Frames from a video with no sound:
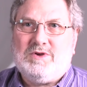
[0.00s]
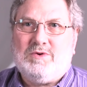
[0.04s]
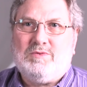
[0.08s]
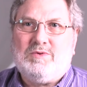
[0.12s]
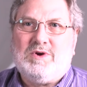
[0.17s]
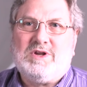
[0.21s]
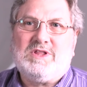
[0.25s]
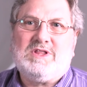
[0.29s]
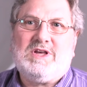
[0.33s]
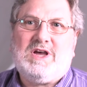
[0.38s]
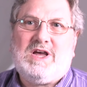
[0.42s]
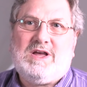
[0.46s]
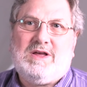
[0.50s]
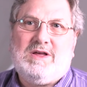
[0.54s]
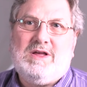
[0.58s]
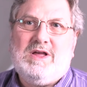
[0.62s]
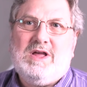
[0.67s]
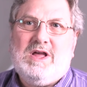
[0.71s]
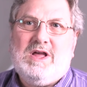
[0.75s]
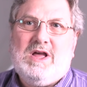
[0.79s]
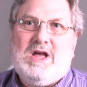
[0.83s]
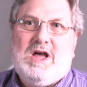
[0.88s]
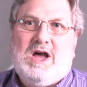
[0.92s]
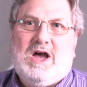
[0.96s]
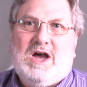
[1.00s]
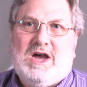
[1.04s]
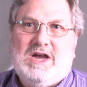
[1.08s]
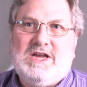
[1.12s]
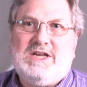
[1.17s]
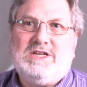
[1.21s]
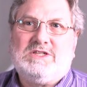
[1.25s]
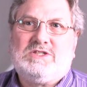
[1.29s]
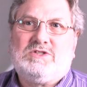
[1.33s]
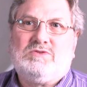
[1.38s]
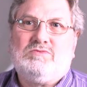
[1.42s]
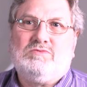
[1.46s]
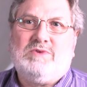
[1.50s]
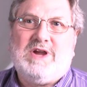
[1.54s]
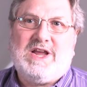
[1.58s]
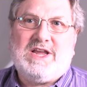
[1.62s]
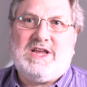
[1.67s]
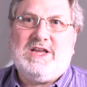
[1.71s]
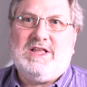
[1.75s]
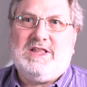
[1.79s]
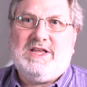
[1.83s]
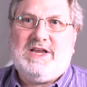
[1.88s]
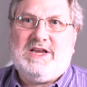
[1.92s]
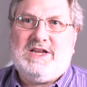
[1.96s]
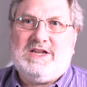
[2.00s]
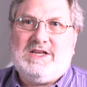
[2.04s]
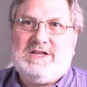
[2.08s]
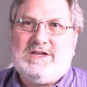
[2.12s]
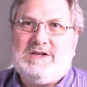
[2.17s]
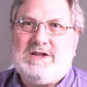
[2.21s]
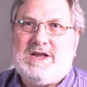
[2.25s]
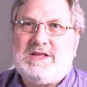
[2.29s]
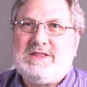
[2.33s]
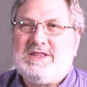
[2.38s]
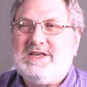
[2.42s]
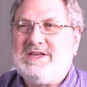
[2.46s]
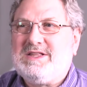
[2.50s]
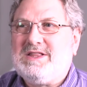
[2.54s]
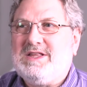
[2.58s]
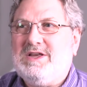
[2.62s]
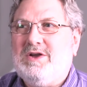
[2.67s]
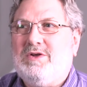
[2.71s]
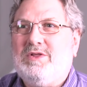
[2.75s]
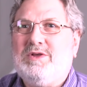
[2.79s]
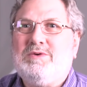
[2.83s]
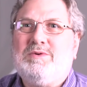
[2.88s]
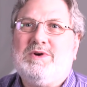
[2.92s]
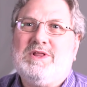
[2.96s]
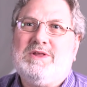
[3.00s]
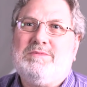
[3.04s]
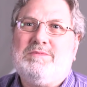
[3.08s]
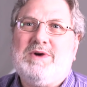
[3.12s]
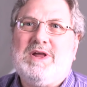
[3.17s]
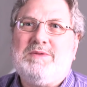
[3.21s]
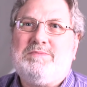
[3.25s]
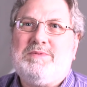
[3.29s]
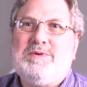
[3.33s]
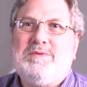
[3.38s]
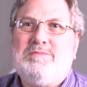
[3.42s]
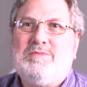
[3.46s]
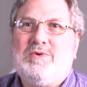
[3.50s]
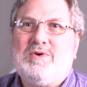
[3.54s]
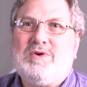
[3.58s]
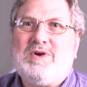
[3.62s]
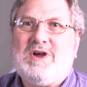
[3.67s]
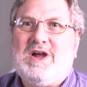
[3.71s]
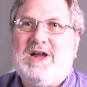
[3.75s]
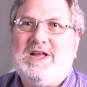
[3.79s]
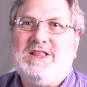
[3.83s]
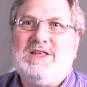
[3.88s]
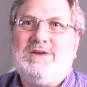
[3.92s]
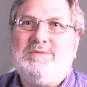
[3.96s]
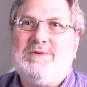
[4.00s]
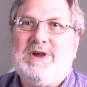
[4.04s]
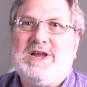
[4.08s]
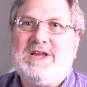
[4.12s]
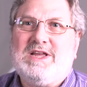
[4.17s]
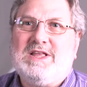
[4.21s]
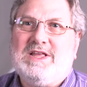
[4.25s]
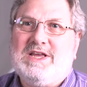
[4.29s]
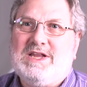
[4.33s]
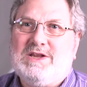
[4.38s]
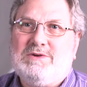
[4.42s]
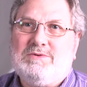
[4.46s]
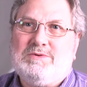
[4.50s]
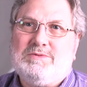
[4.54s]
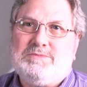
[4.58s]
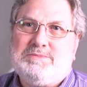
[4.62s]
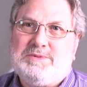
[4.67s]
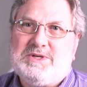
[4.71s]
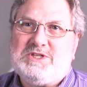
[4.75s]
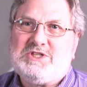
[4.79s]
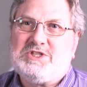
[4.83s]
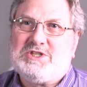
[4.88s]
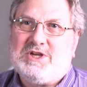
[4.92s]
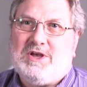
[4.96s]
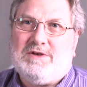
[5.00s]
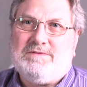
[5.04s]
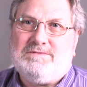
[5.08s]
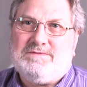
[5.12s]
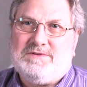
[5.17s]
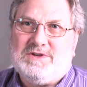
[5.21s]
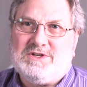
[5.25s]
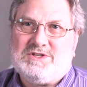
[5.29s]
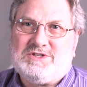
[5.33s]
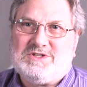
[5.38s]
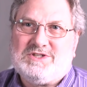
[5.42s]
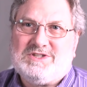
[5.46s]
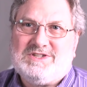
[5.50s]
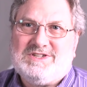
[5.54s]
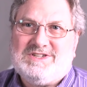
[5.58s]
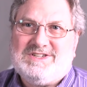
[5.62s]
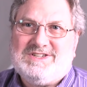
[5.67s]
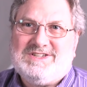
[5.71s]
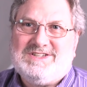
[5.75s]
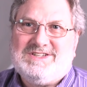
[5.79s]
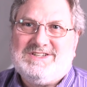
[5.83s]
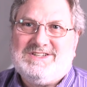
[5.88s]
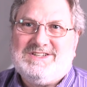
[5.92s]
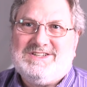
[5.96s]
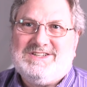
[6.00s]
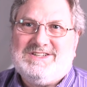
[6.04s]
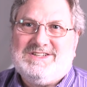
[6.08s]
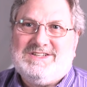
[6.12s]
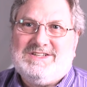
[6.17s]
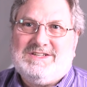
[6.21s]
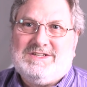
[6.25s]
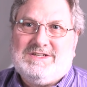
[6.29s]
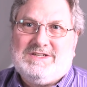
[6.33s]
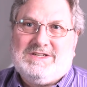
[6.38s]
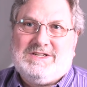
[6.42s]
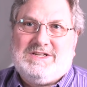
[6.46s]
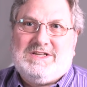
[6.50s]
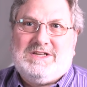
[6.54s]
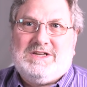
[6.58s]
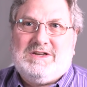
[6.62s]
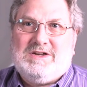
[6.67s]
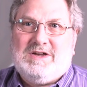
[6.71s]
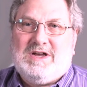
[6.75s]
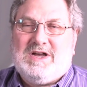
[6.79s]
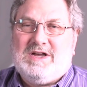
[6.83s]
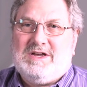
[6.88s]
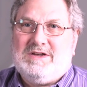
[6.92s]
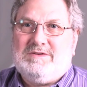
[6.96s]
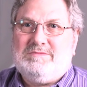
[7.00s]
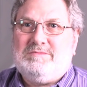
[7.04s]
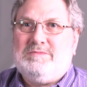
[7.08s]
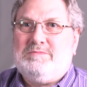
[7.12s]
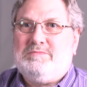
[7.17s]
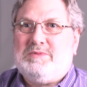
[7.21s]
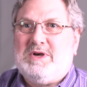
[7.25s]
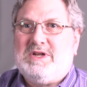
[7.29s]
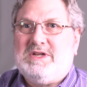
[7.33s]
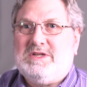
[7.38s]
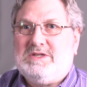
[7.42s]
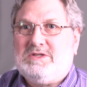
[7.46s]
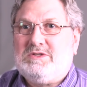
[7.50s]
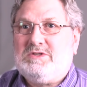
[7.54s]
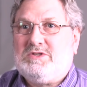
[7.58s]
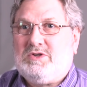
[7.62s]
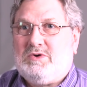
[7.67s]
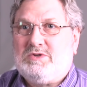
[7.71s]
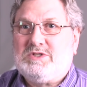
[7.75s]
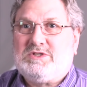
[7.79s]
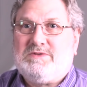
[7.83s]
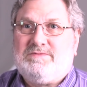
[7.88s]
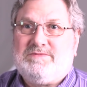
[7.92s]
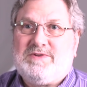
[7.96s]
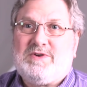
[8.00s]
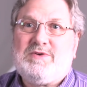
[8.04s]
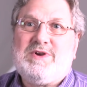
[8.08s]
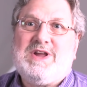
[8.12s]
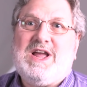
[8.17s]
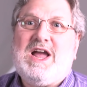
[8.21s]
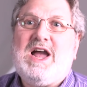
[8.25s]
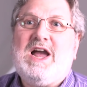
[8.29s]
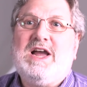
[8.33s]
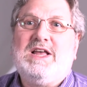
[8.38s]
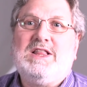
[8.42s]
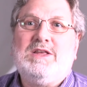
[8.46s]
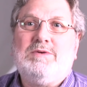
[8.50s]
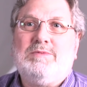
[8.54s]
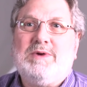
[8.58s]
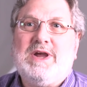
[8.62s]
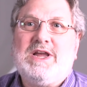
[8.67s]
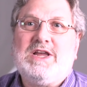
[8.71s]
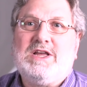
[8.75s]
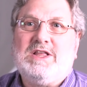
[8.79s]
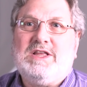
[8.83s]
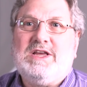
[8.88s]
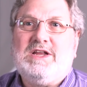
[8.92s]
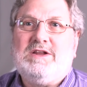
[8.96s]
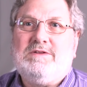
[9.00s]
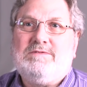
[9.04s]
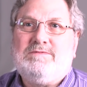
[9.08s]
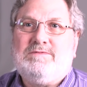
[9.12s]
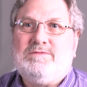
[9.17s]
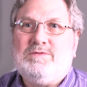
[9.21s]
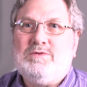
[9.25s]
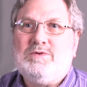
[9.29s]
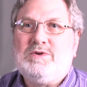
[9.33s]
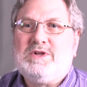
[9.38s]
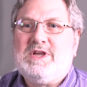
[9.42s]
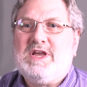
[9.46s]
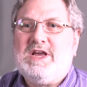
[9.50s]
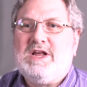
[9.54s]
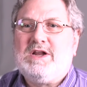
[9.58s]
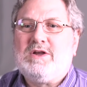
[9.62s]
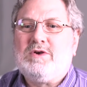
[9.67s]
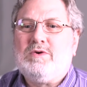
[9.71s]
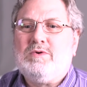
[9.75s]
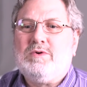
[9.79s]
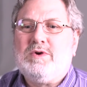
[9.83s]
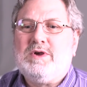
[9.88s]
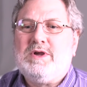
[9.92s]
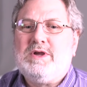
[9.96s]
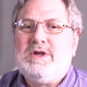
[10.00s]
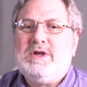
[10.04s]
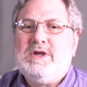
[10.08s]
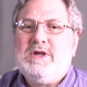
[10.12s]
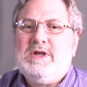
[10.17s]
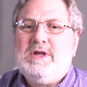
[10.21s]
They're one of the highest regulated. I think the only one that might be more highly regulated would be shellfish. Uh, but it, so it's a very highly regulated food category.